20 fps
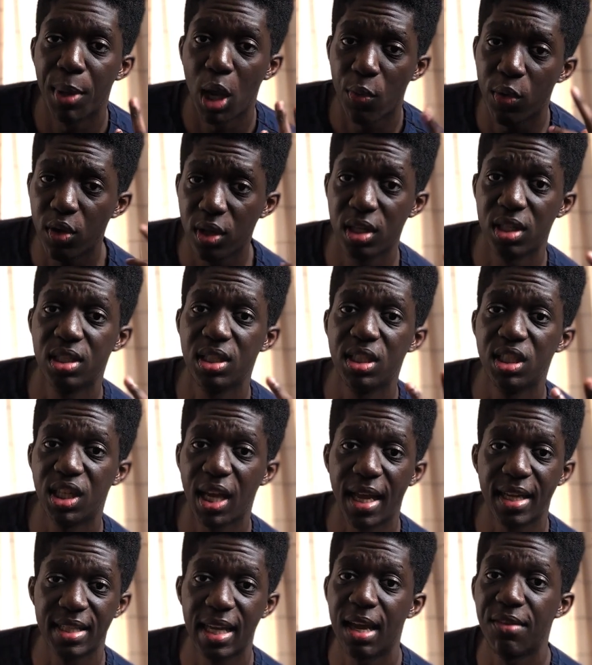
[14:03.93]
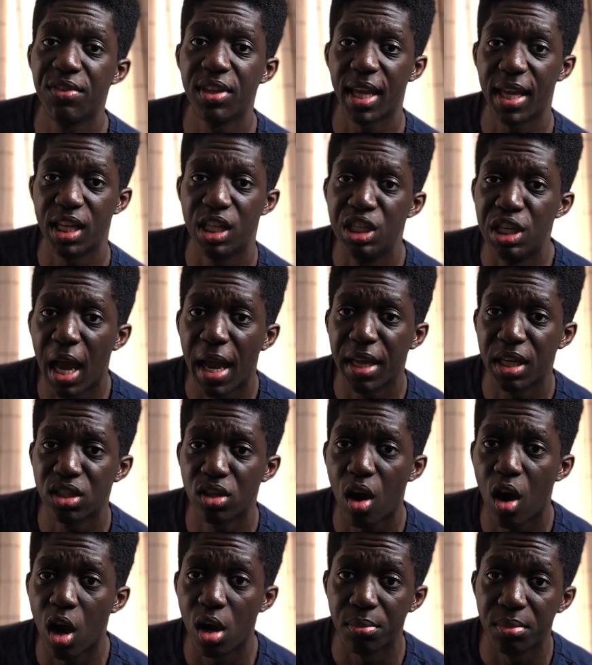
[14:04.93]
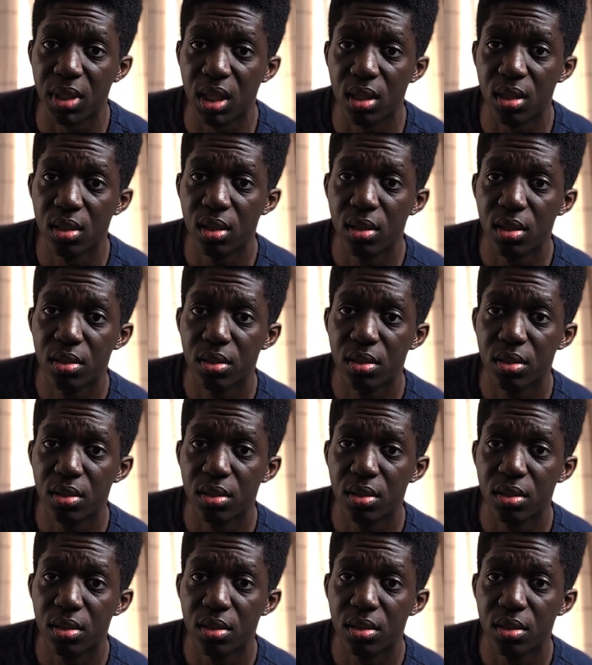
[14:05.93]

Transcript: Are we going to see Shanks having a giant army?